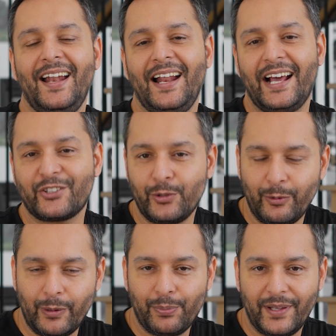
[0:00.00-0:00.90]
it
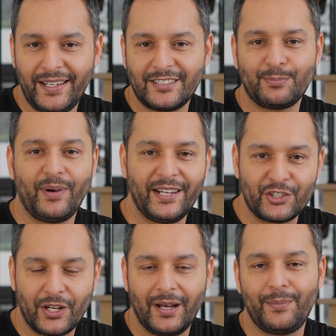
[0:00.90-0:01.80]
actually replace my
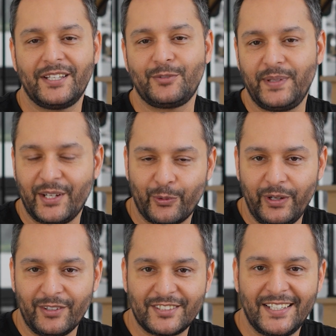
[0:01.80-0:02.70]
job as being a
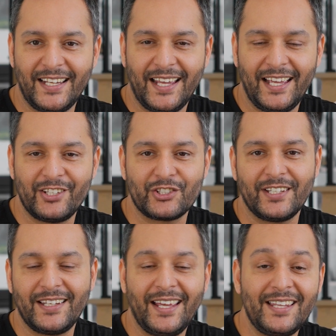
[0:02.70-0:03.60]
real estate
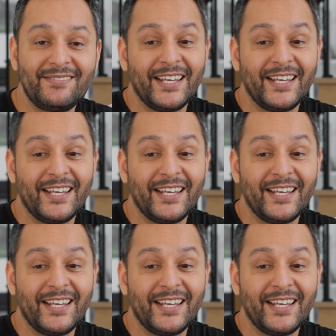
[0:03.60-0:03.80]
agent? And